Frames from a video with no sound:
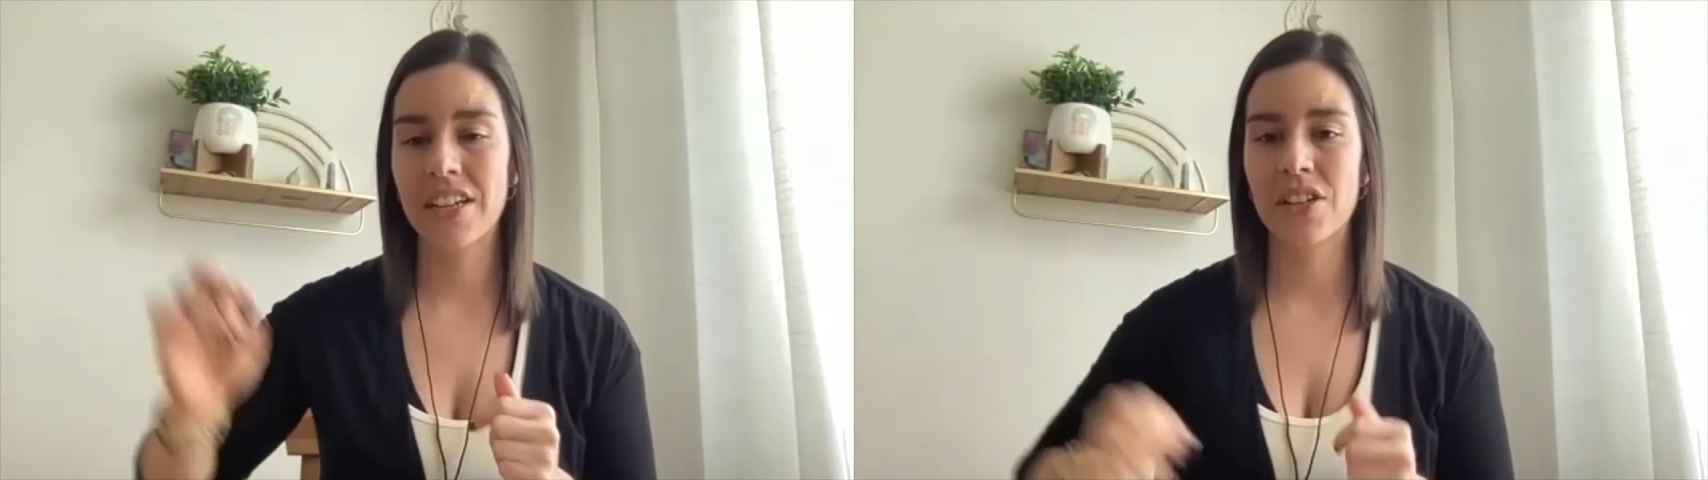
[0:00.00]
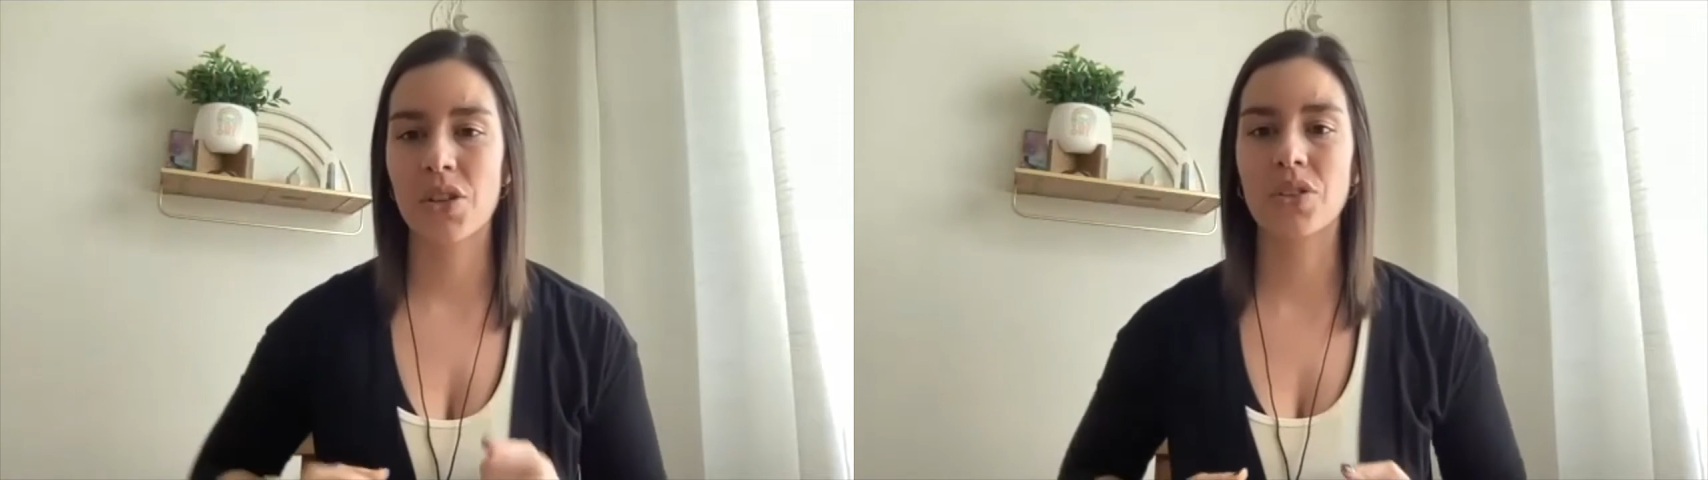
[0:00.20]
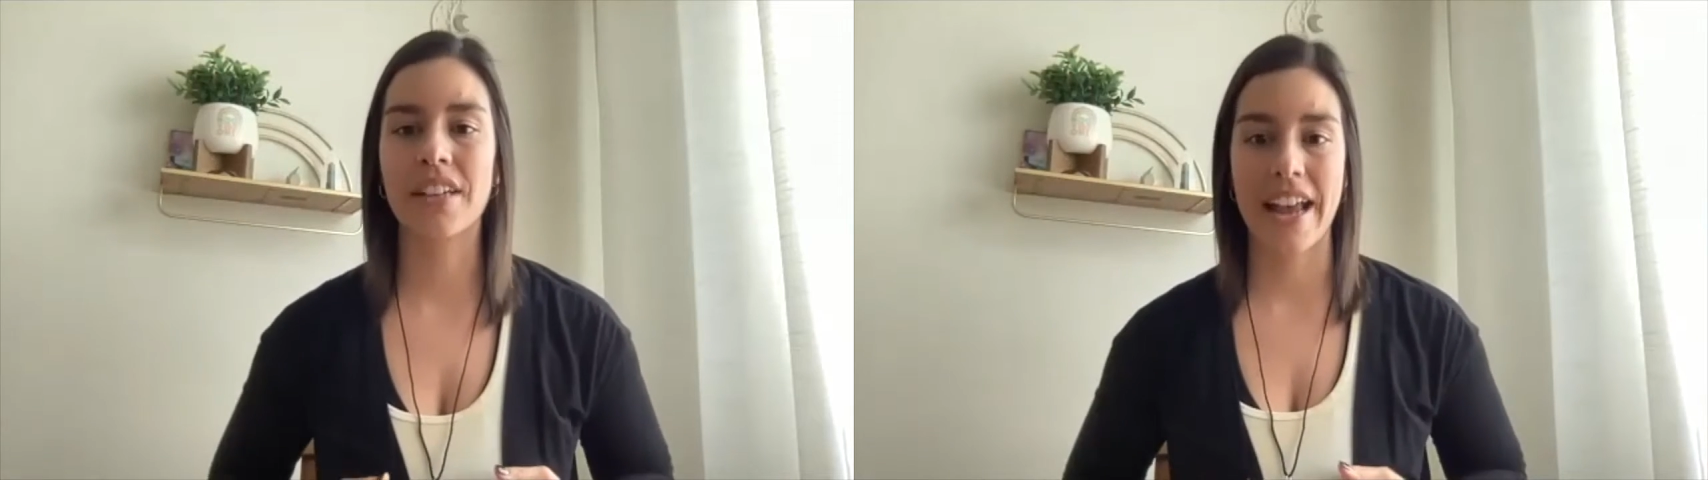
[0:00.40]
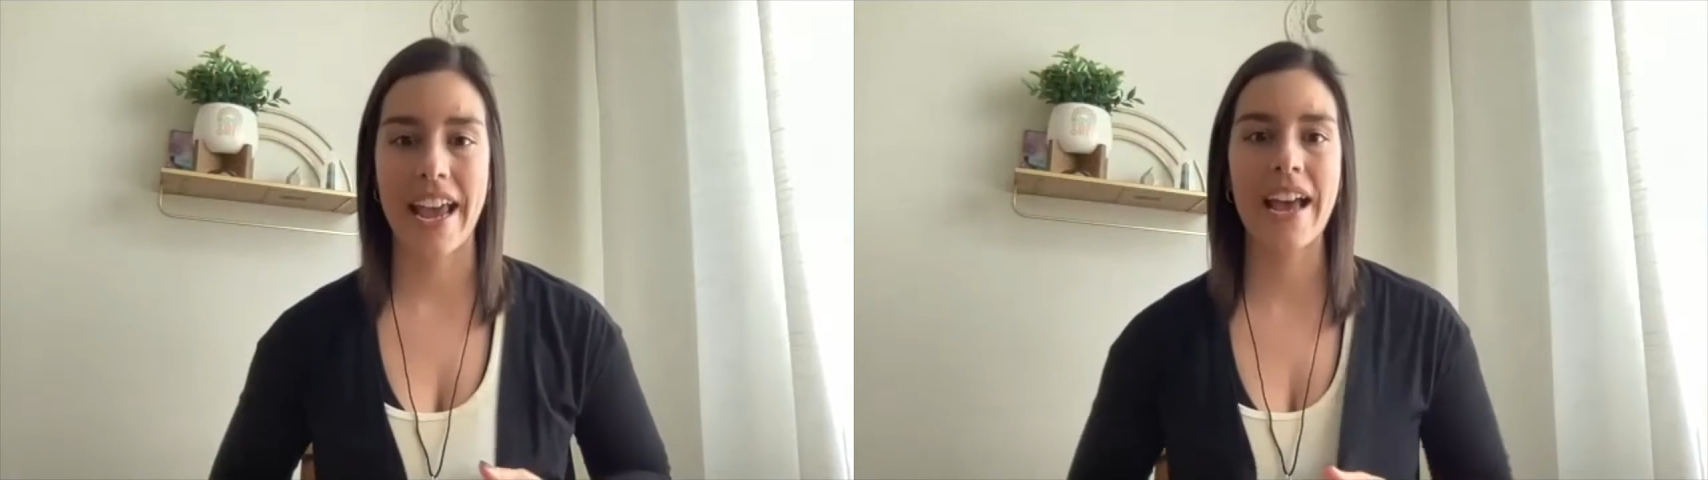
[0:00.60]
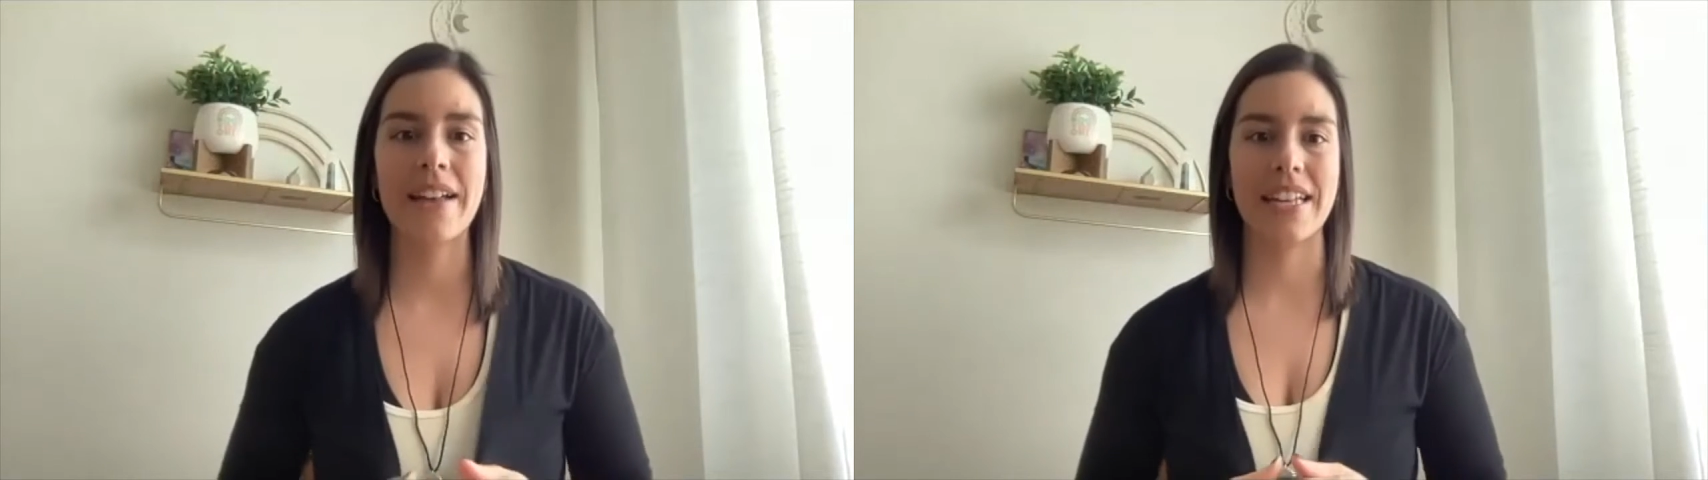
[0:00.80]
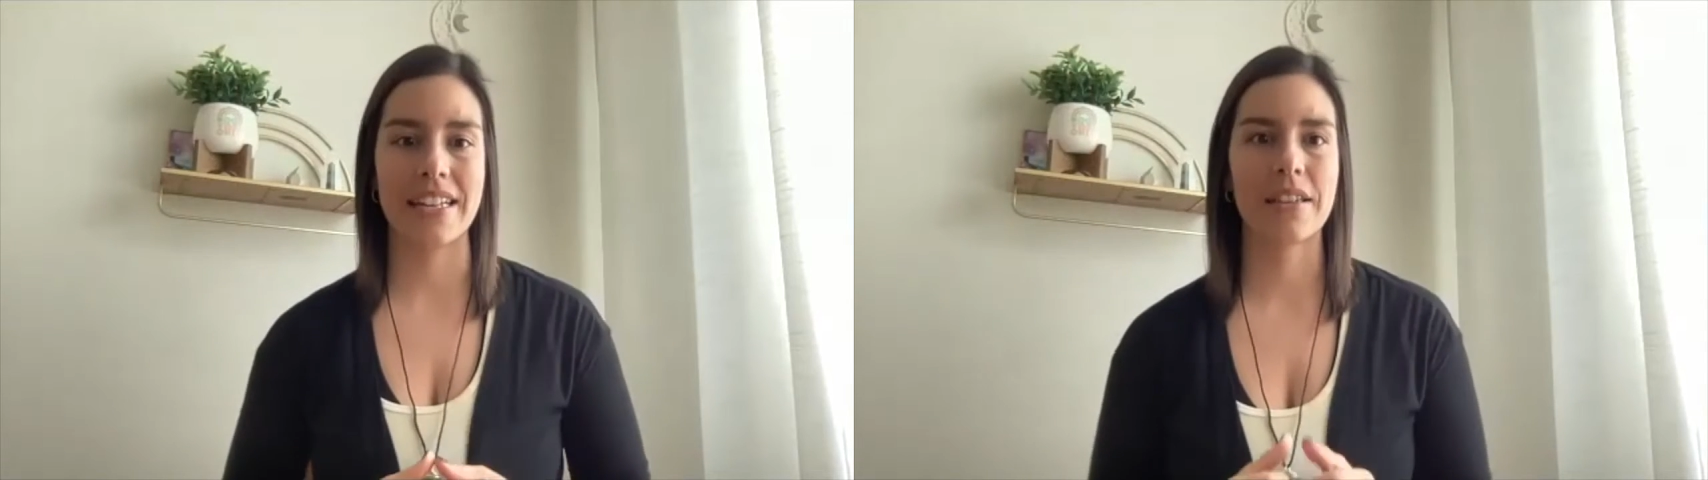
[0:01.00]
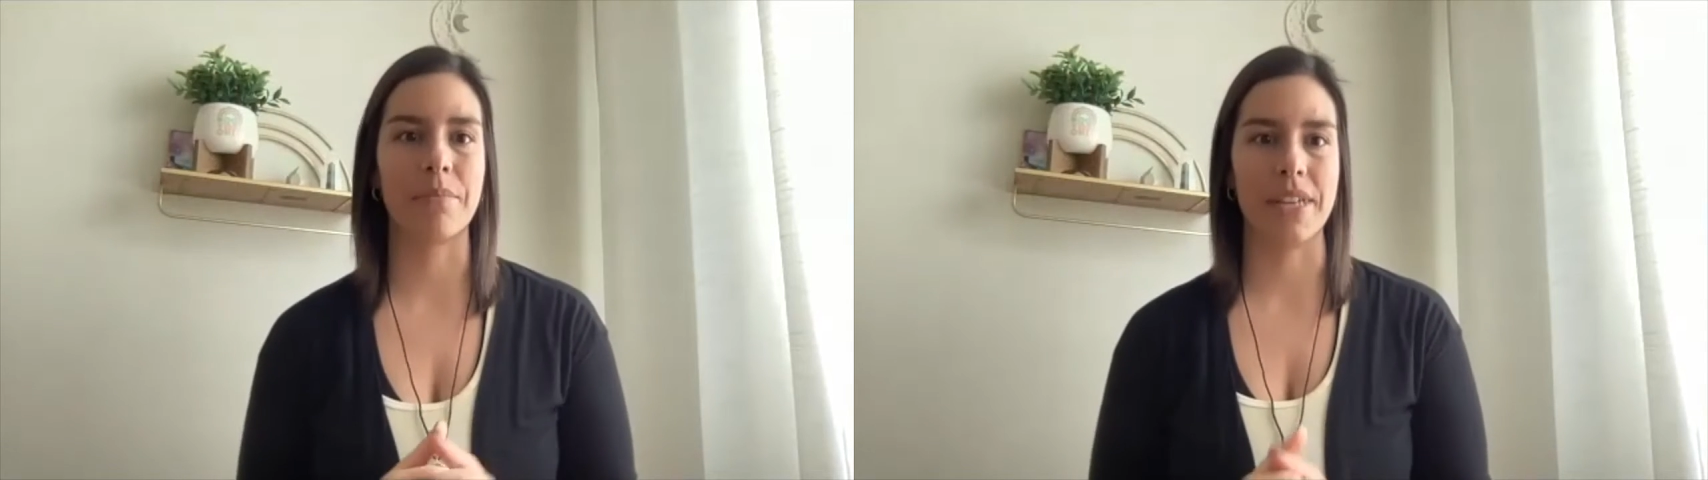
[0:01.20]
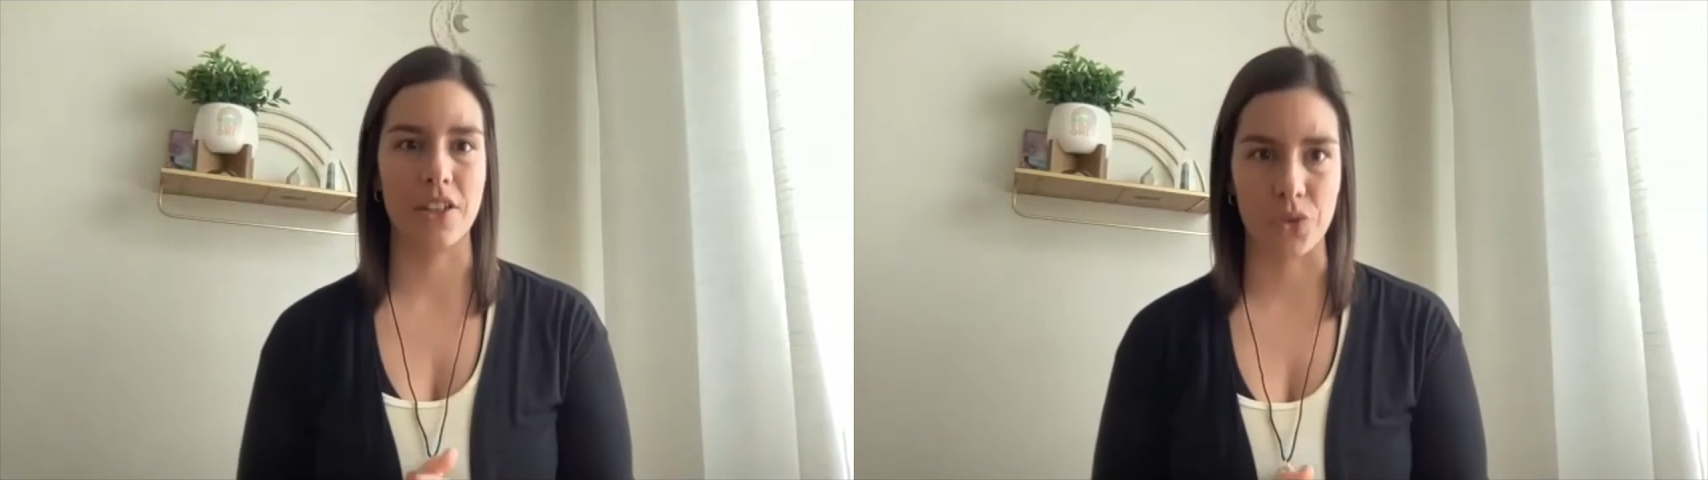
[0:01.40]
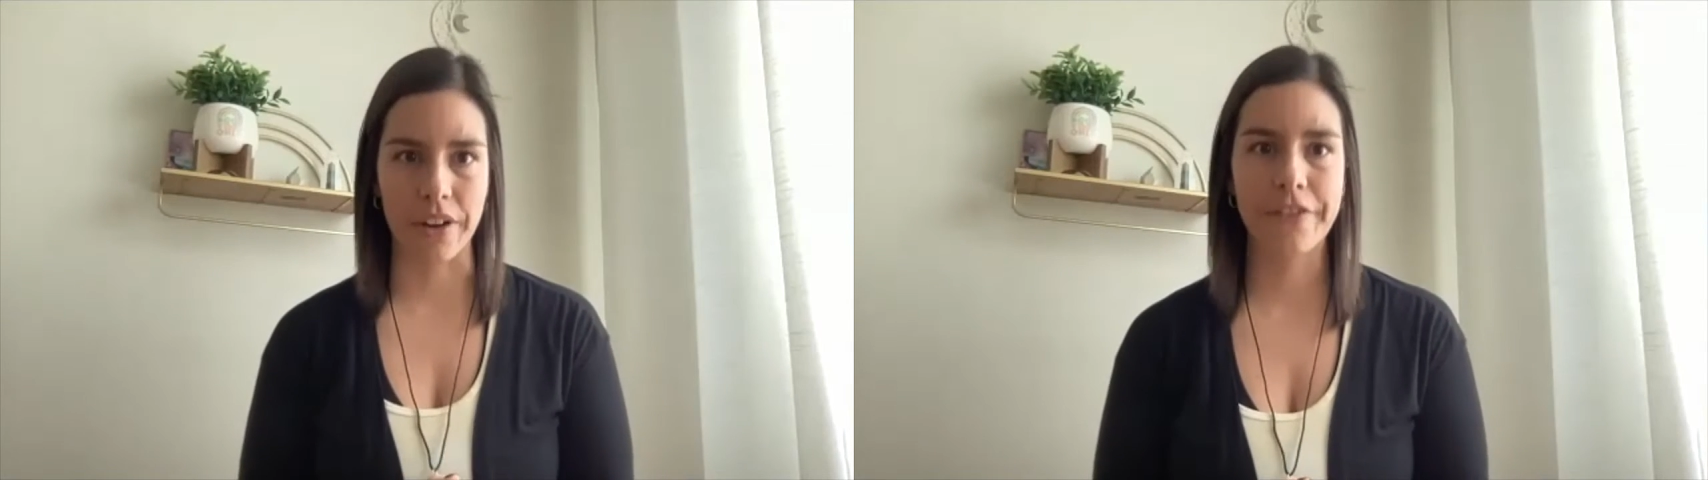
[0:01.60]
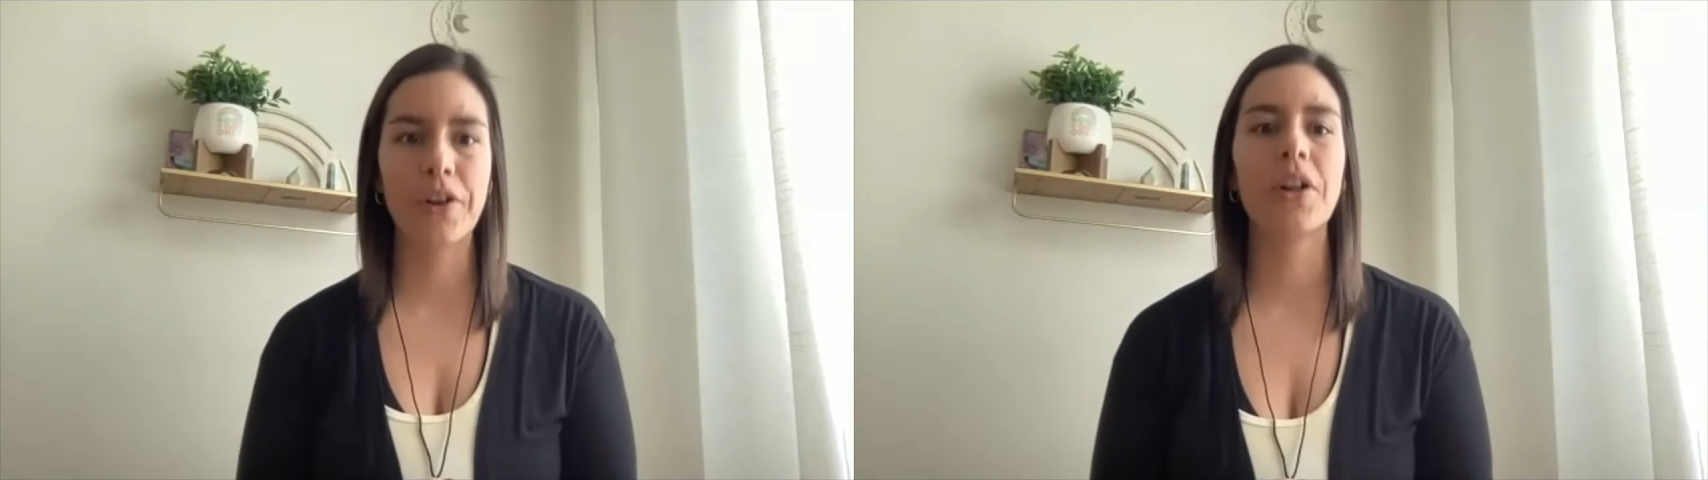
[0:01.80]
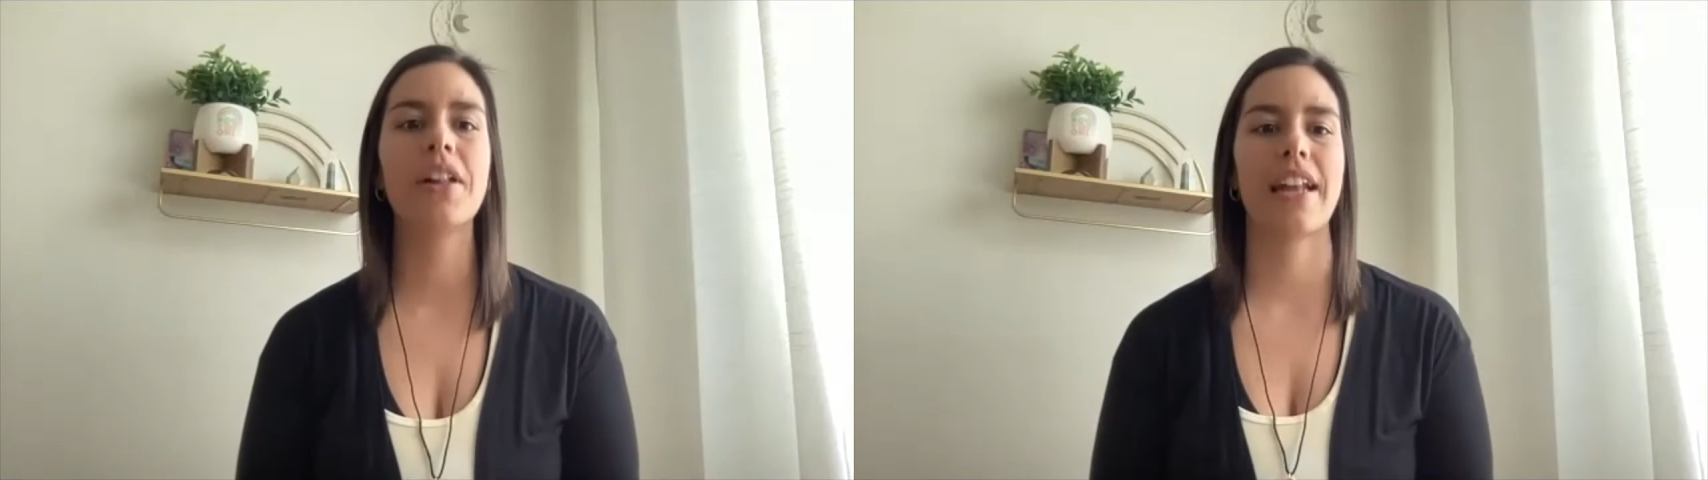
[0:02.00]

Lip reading: So today I need to be joyful